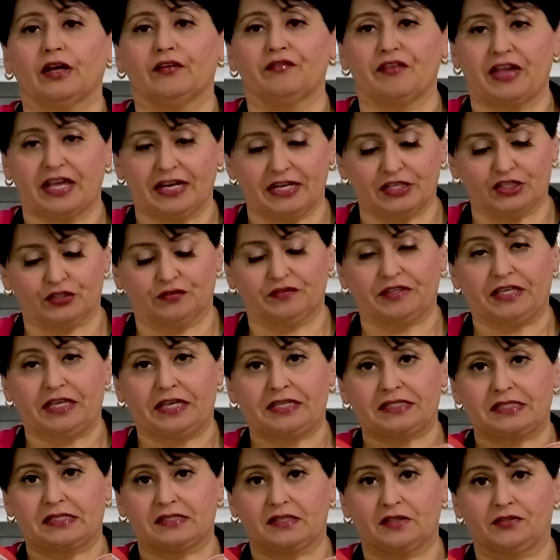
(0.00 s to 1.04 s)
advantage of
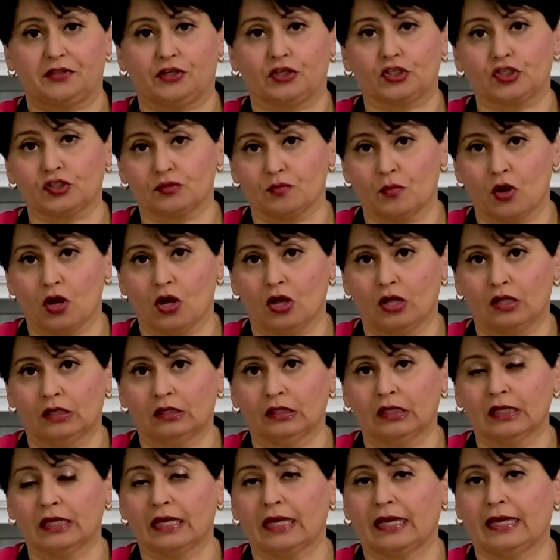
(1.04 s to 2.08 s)
these is that they're
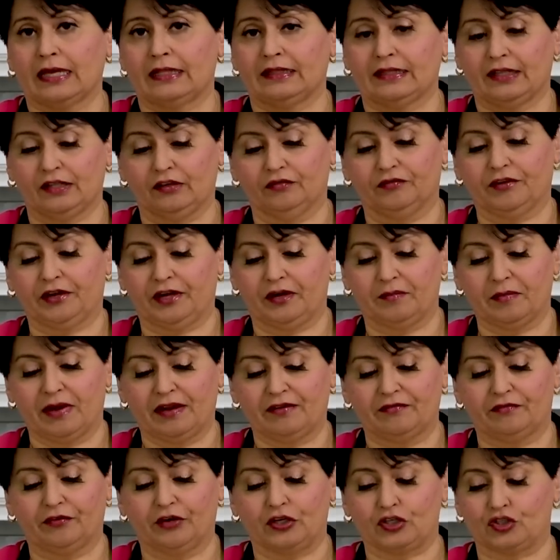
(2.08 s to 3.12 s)
small and they'll fit in my
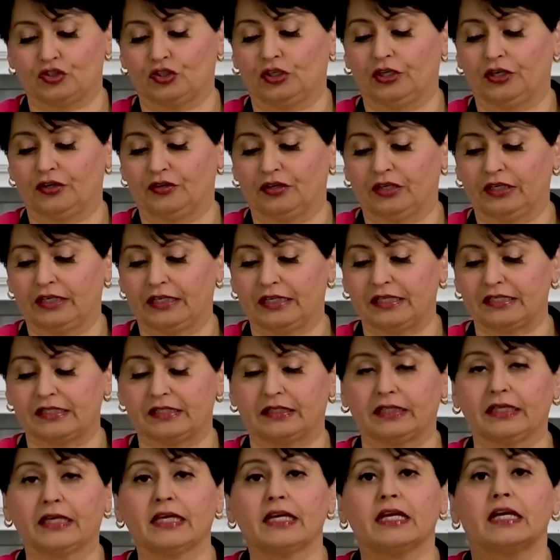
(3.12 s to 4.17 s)
fridge really, really
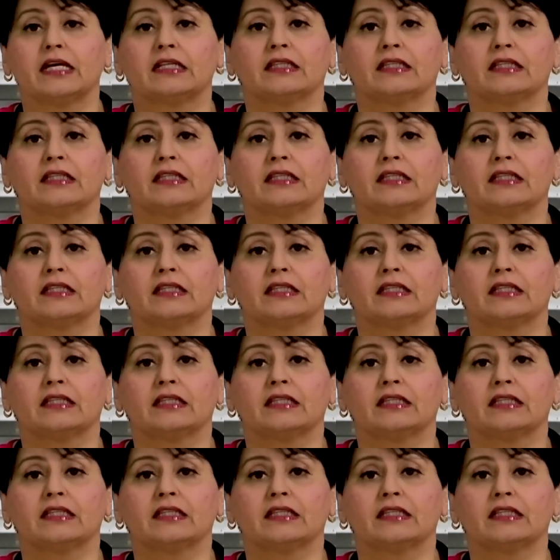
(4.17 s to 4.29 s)
easily.